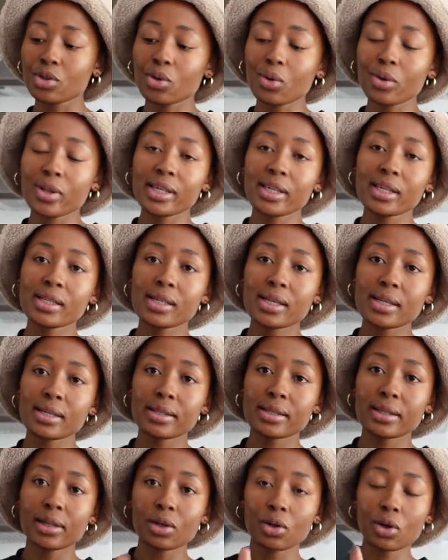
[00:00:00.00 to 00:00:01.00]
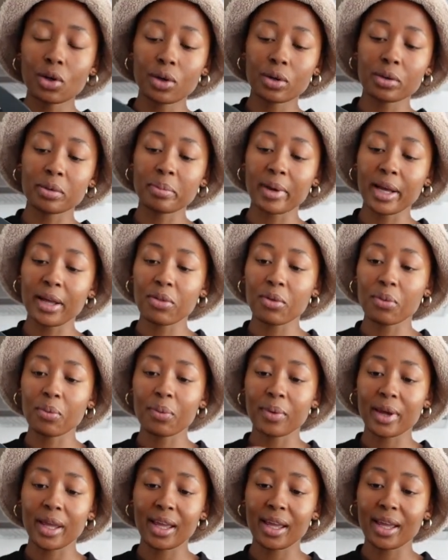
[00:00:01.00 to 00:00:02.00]
So these are silicone, by the
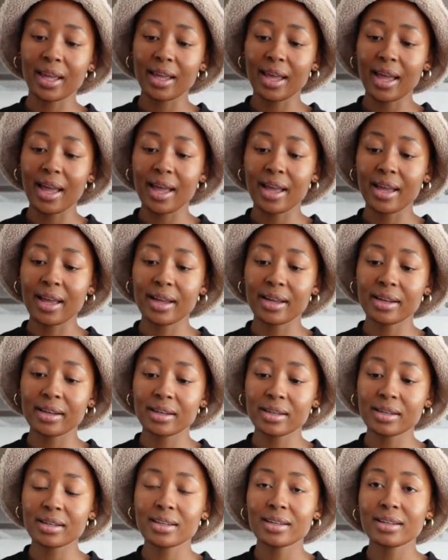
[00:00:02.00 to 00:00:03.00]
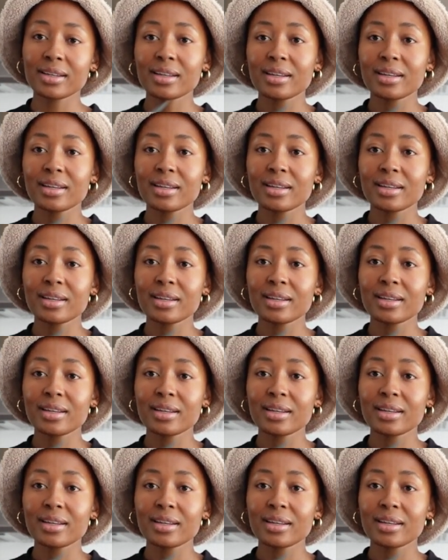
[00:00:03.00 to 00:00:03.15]
way, and